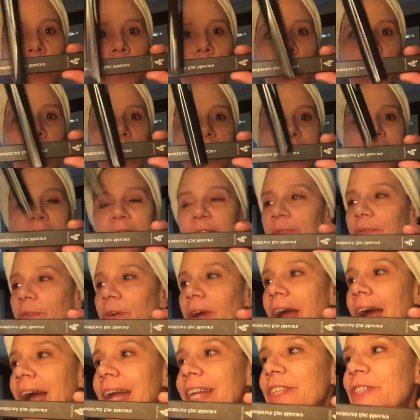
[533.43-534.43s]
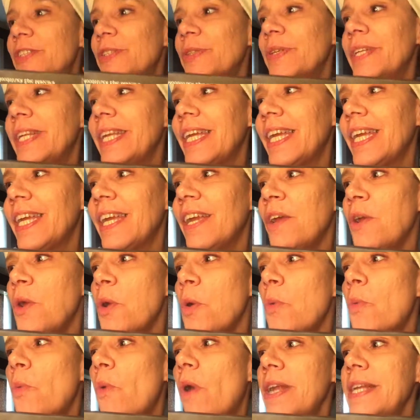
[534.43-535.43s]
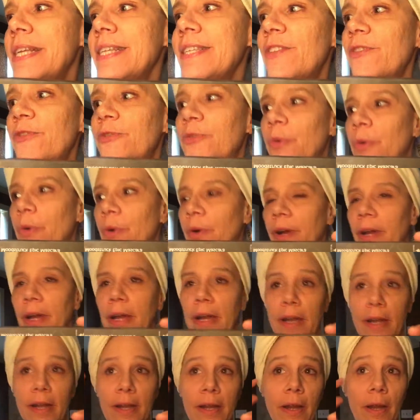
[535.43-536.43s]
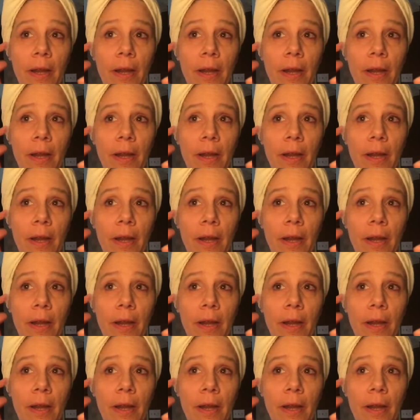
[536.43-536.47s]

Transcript: One is for hi Judy. One is for